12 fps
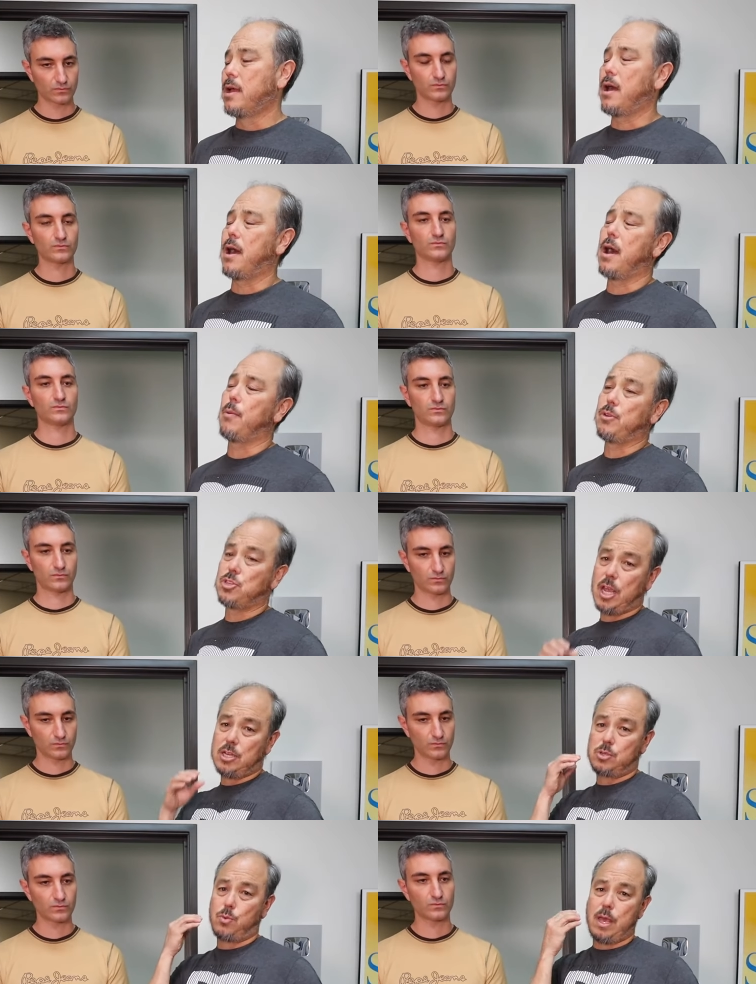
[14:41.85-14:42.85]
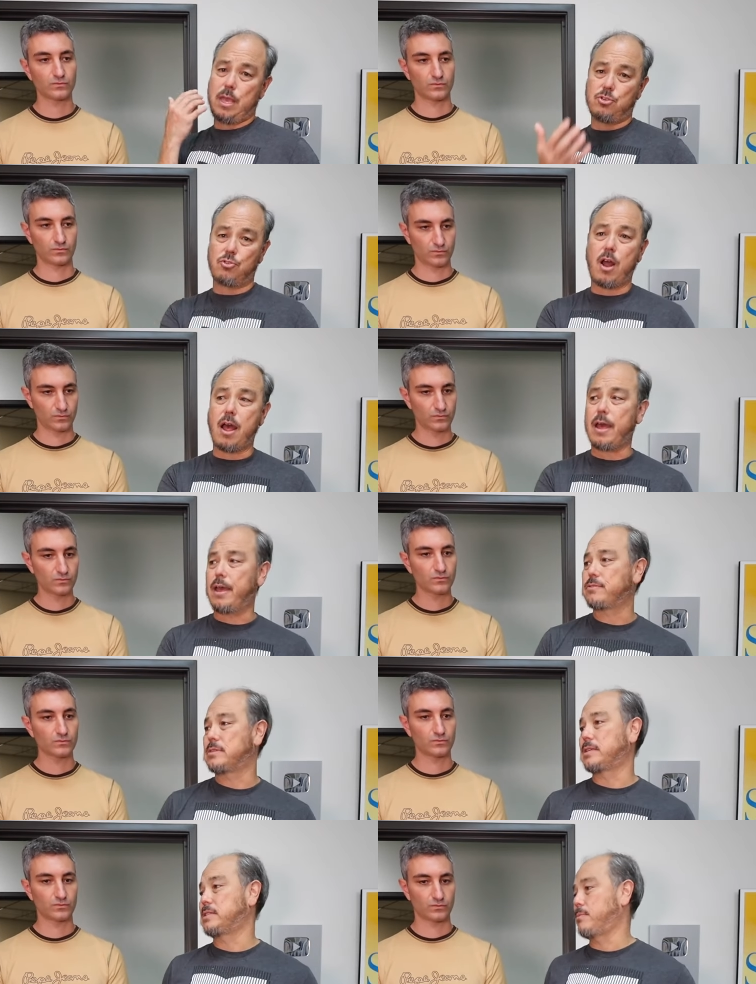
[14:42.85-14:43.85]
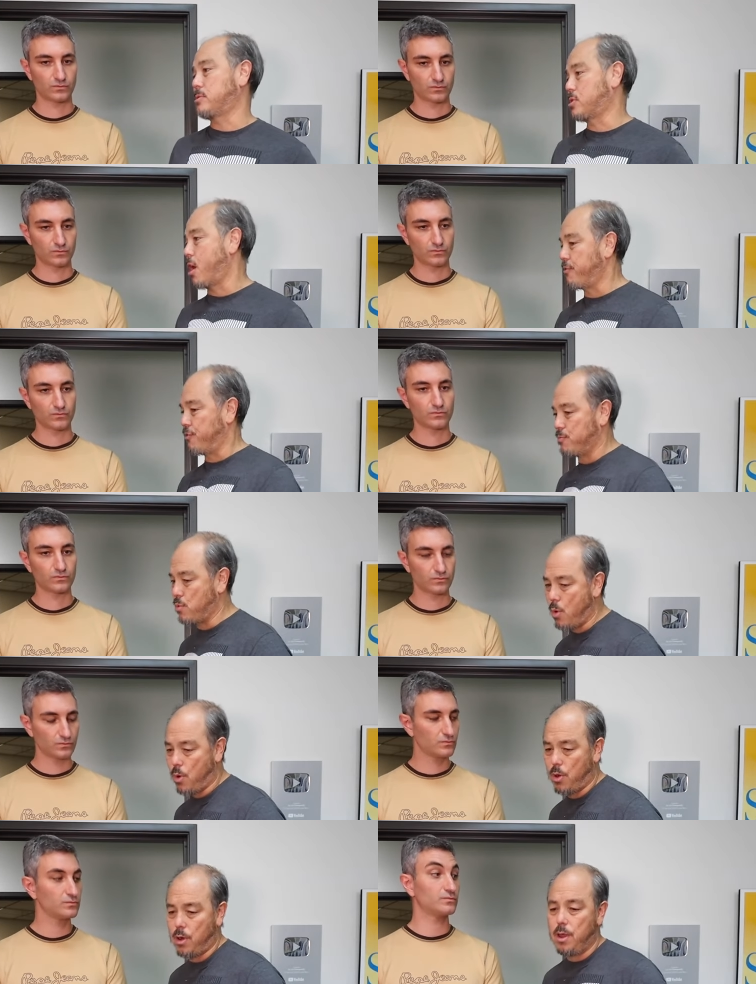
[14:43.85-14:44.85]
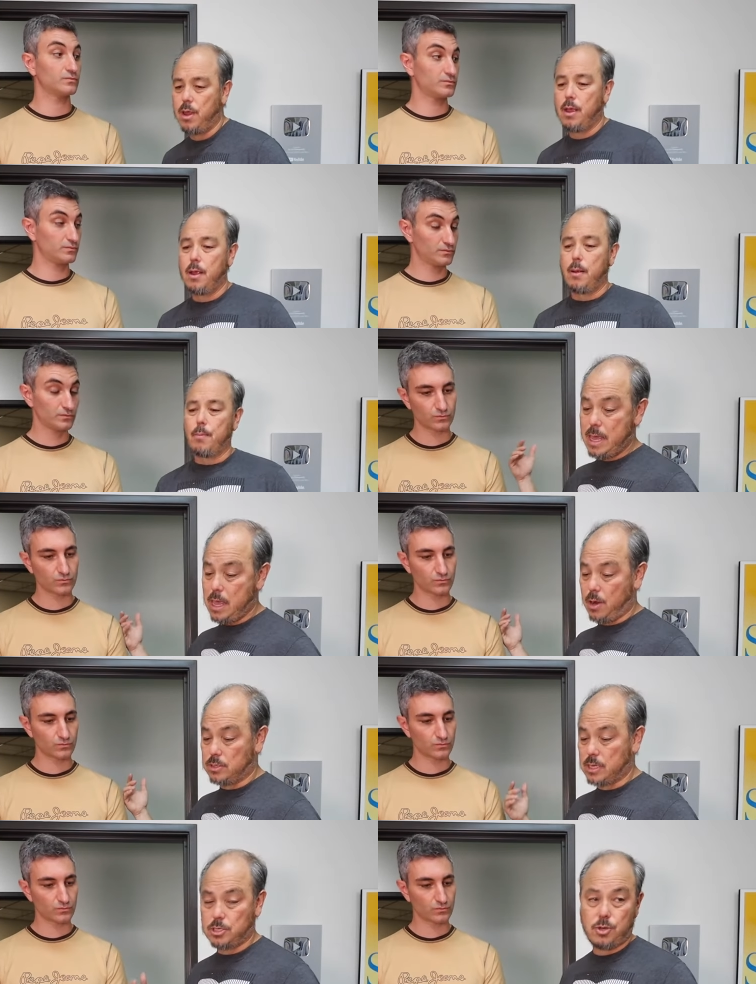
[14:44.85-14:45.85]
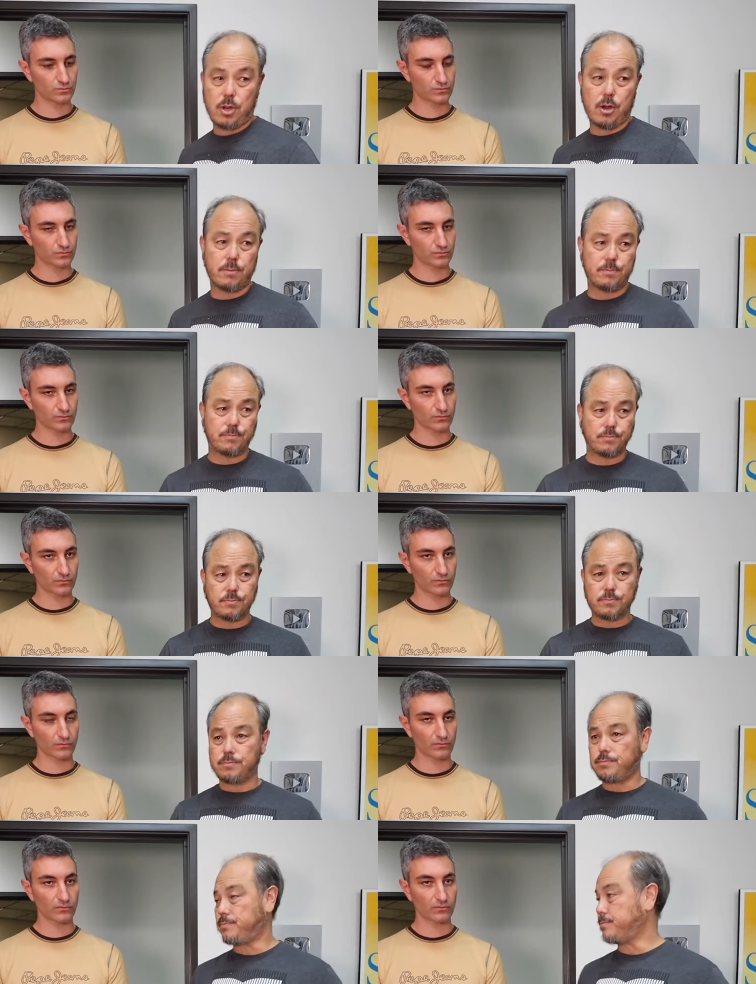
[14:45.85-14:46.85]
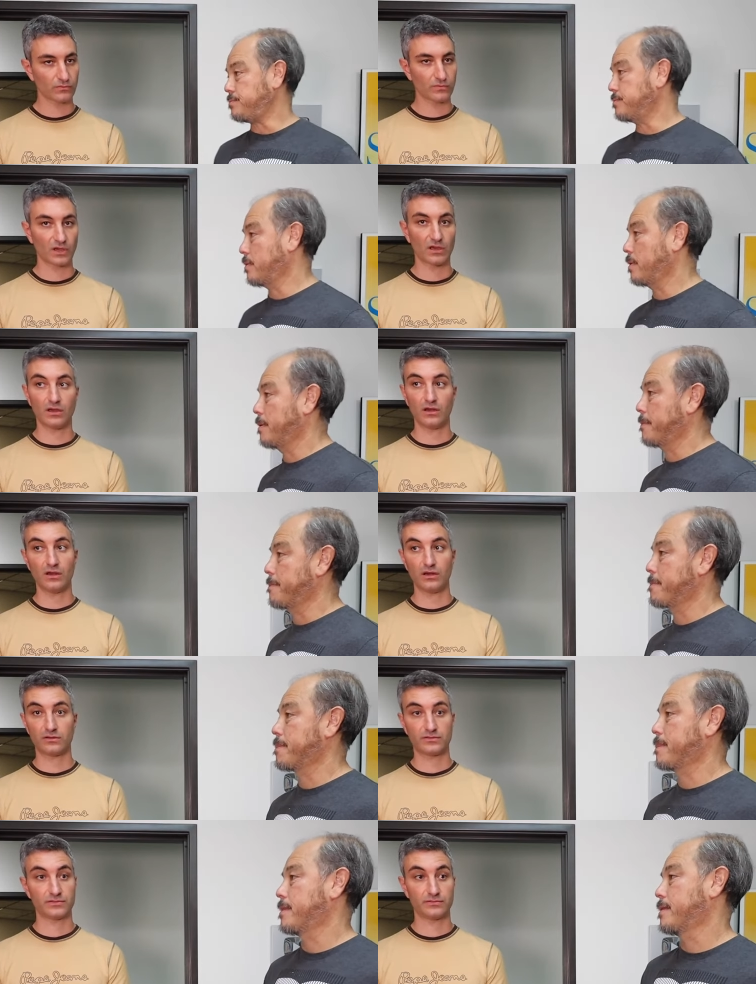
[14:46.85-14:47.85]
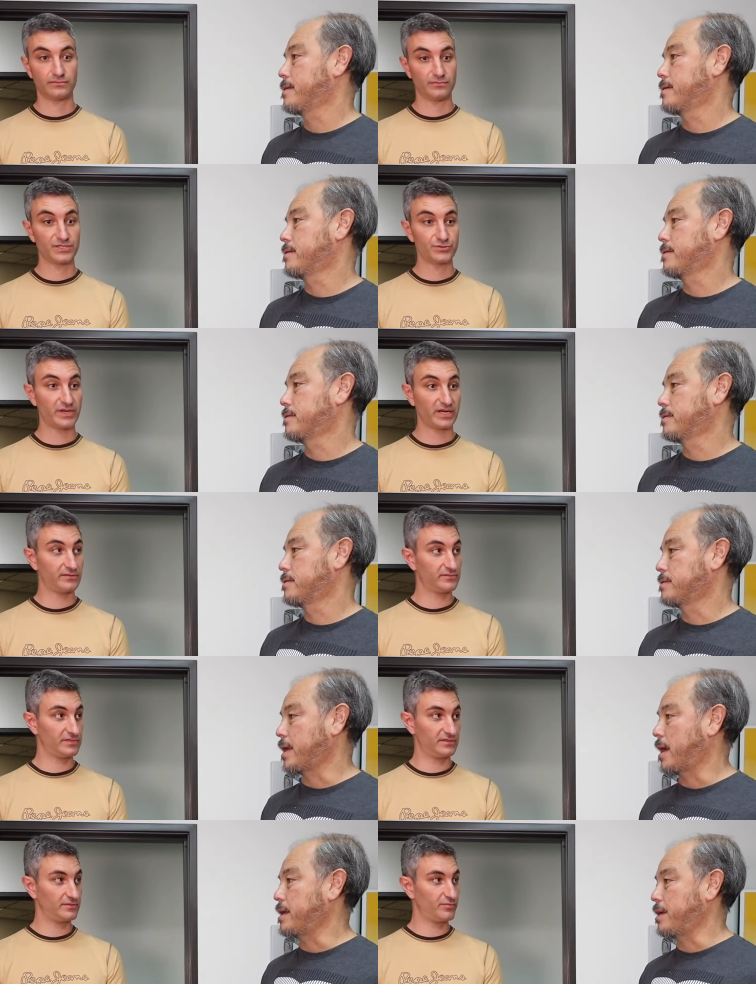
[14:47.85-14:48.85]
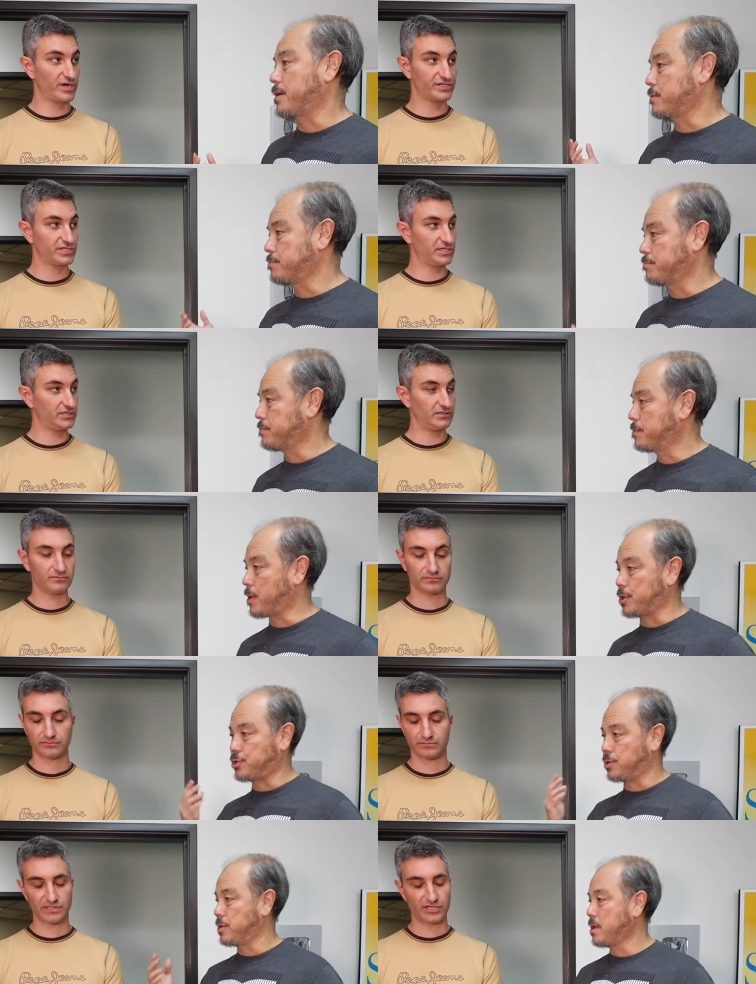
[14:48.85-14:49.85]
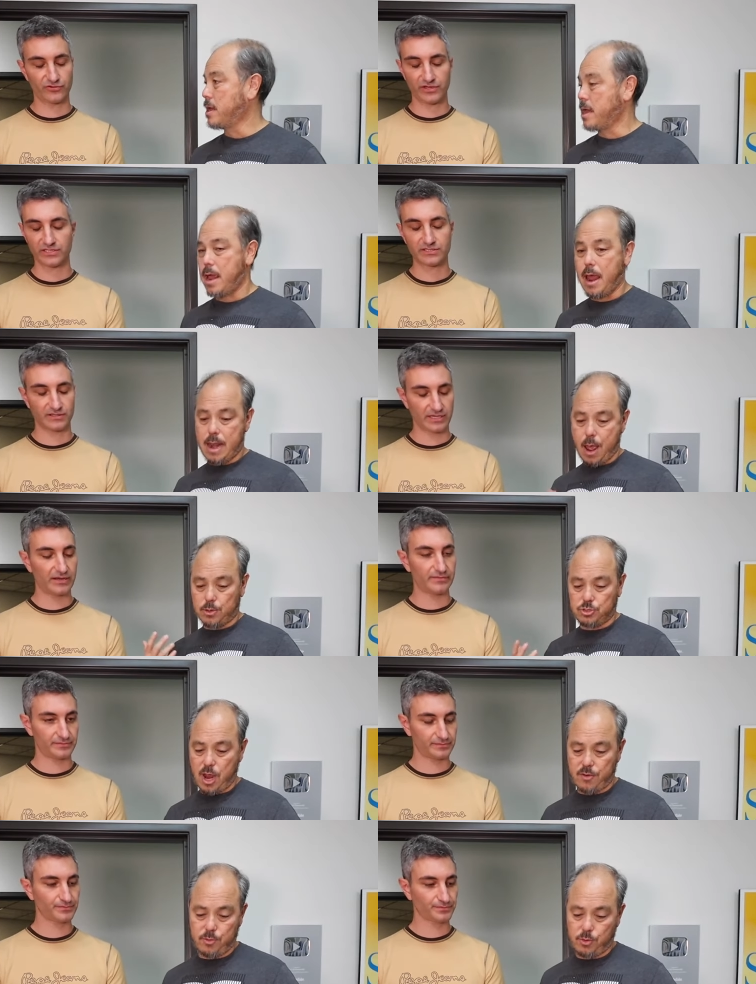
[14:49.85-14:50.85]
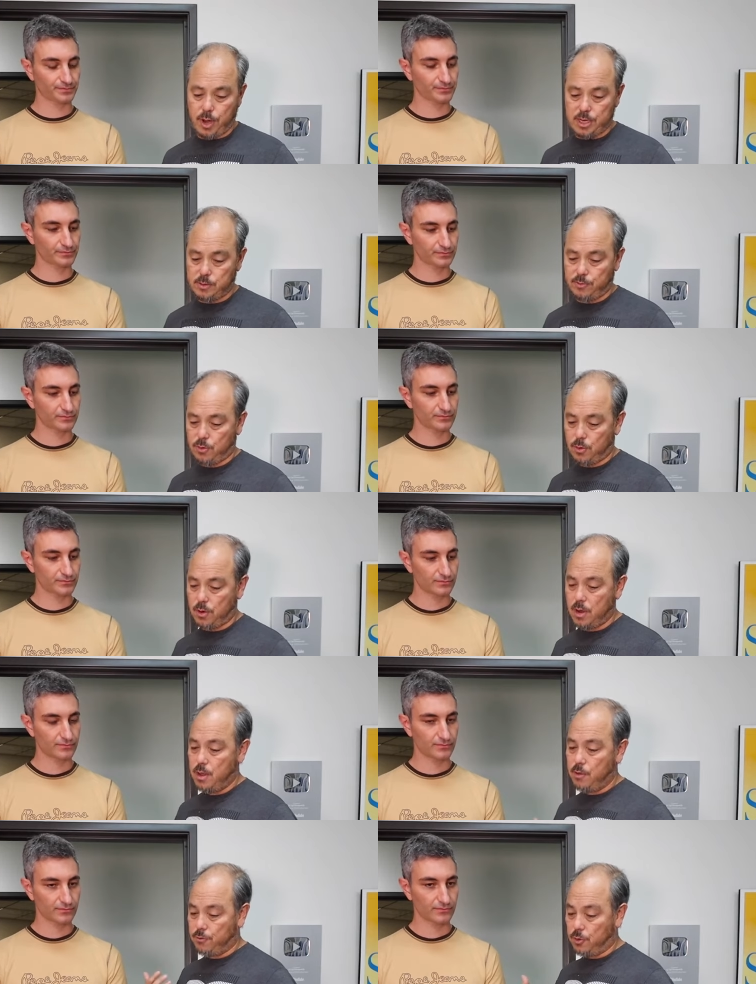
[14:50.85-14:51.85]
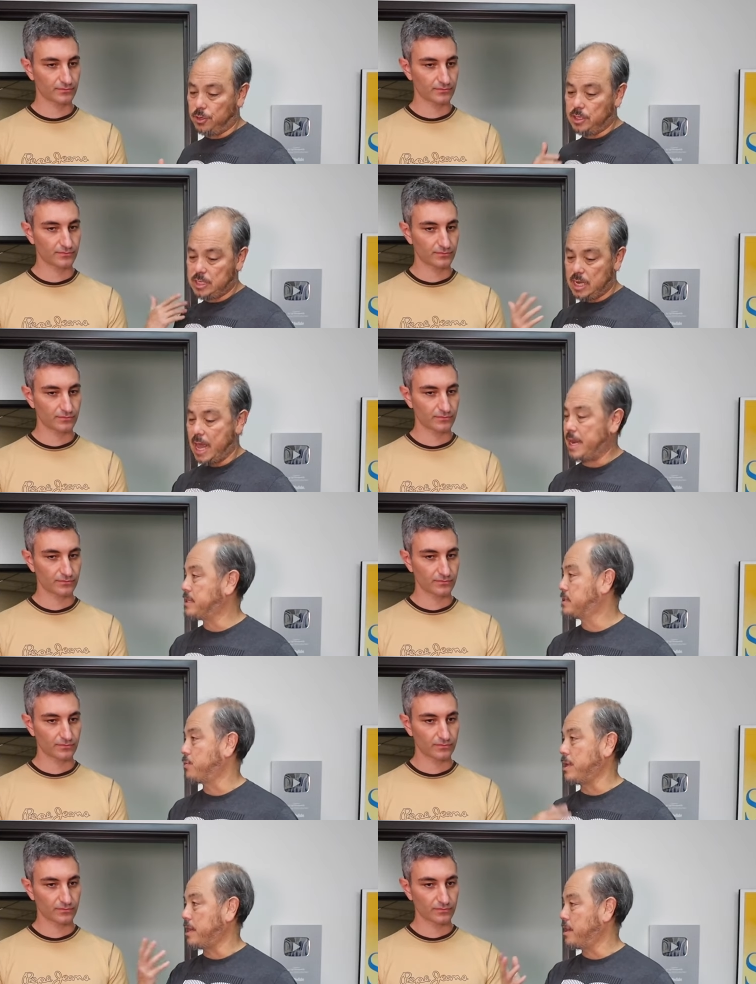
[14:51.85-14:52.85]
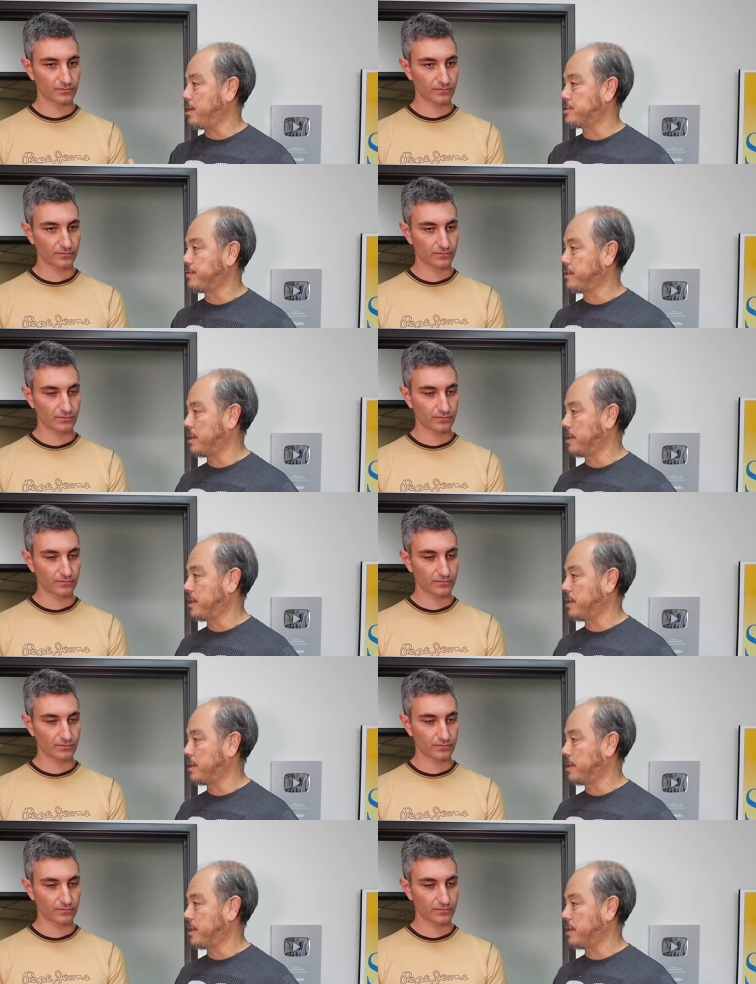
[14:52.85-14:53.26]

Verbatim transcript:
Speaker 1: Uh, we changed the way he drives, and that seemed to solve even more. Mm-hmm. Ears, how's your ear?
Speaker 2: Uh, much better. Yeah, ear pressure, pressure, decrease. and that was
Speaker 1: driving him crazy before. Fullness, tinnitus, ringing the ears every